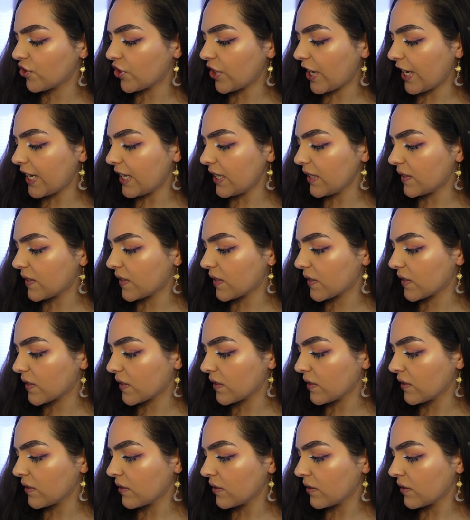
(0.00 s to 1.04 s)

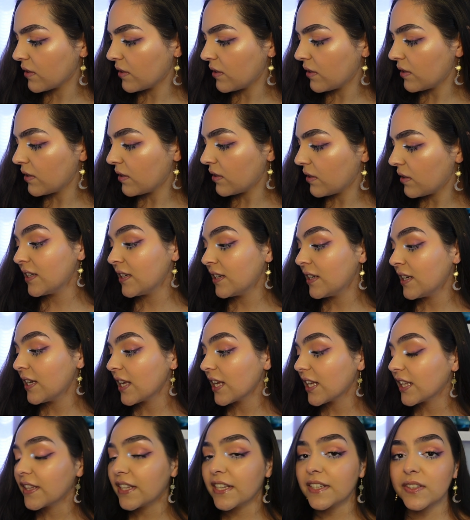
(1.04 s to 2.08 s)
shades.
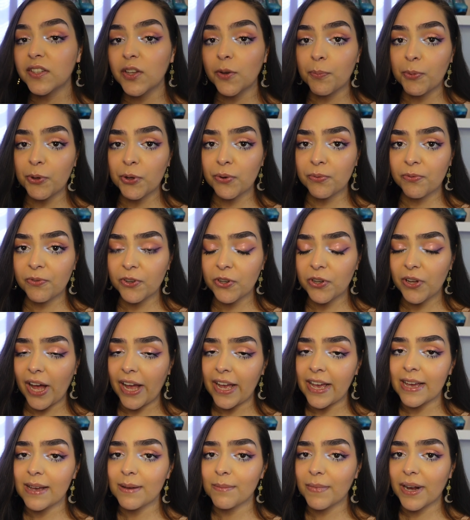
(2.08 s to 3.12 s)
These look beautiful. I
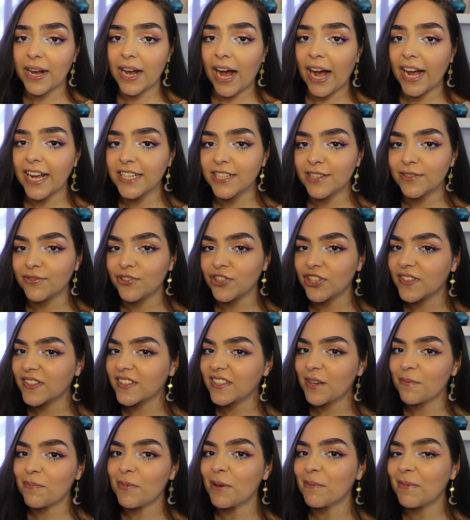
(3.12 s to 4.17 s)
am kind of just
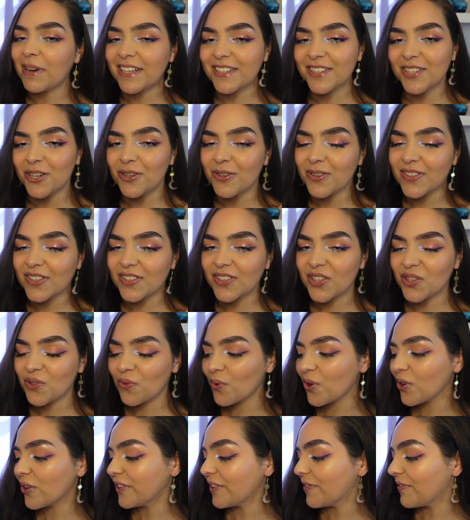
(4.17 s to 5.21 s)
dipping my toes into the
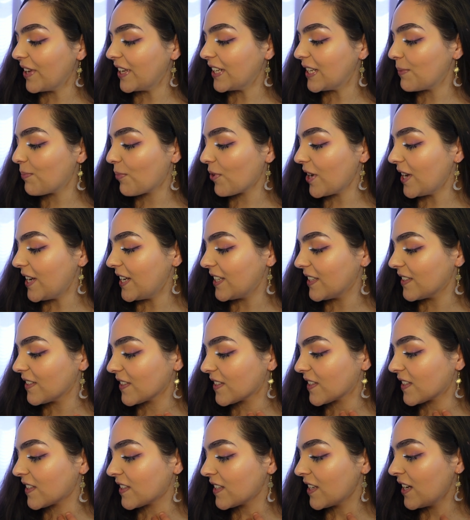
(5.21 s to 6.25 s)
world of indie
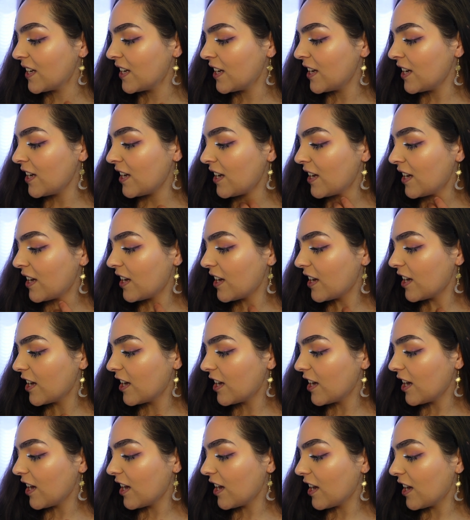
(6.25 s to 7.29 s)
brands.
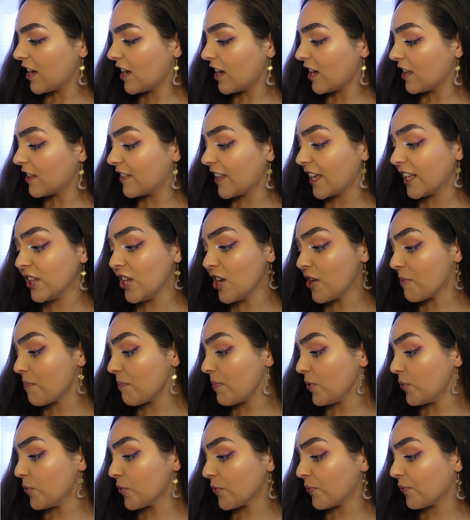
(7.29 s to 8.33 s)
They look
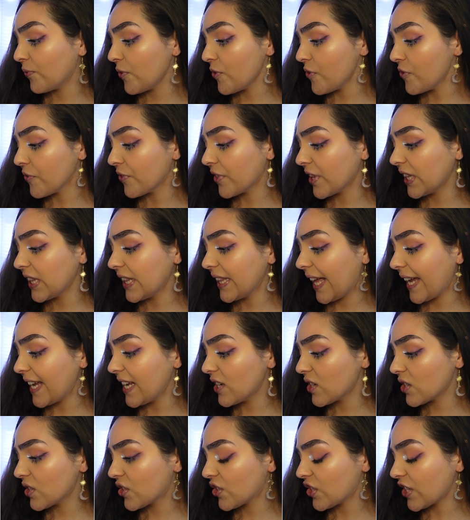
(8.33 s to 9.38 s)
beautiful. The
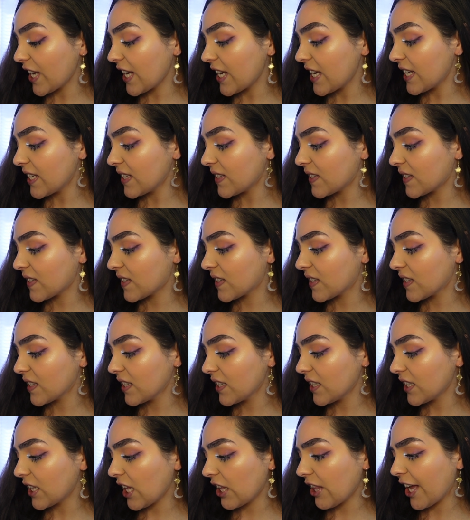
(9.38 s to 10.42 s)
lighter shades,
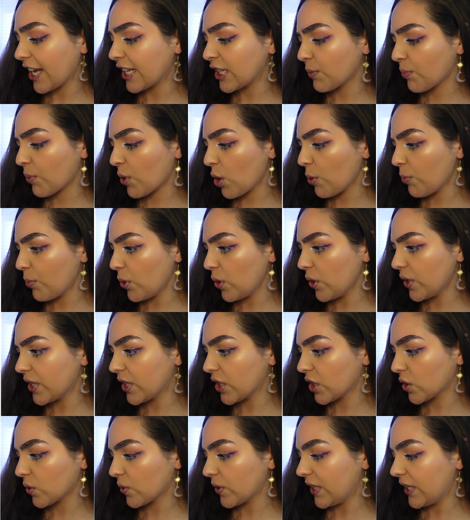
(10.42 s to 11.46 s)
the like the purple and
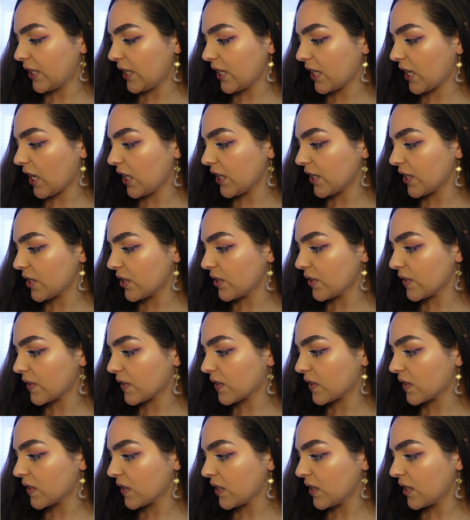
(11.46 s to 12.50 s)
the greeny
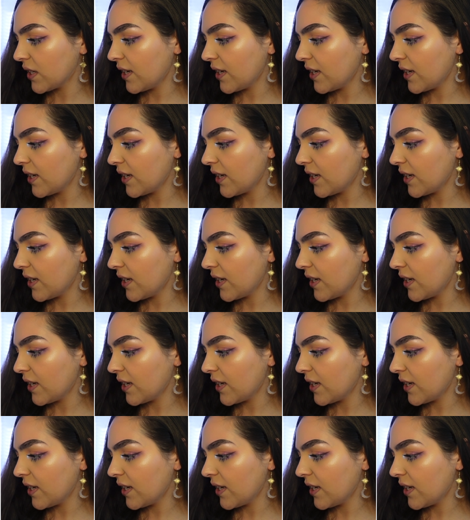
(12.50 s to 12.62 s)
colors,